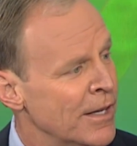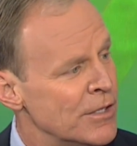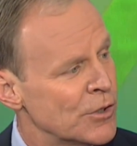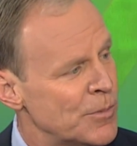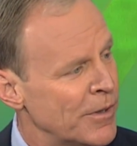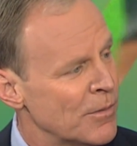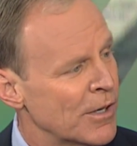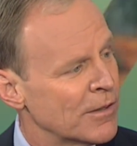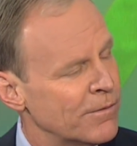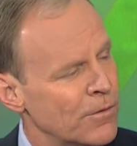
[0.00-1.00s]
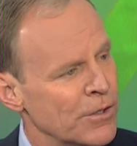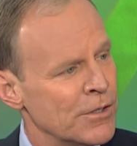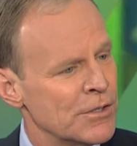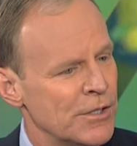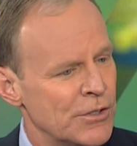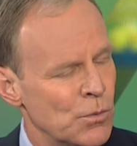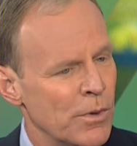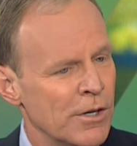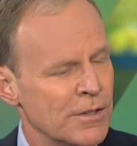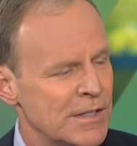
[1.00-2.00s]
So it's been in the market four years. It's
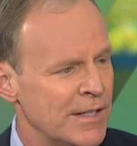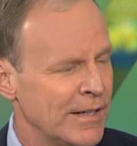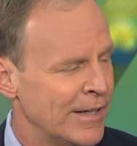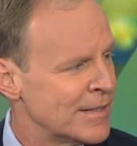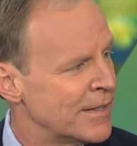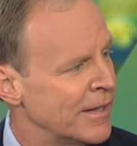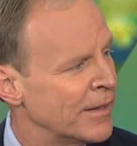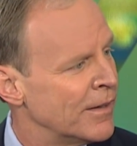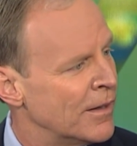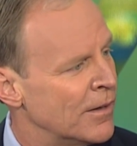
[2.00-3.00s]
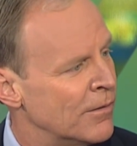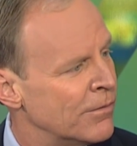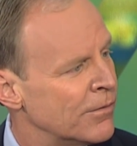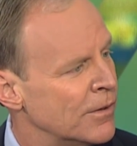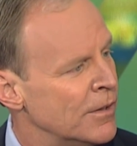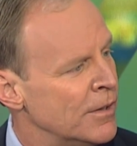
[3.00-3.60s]
rare to see an incident of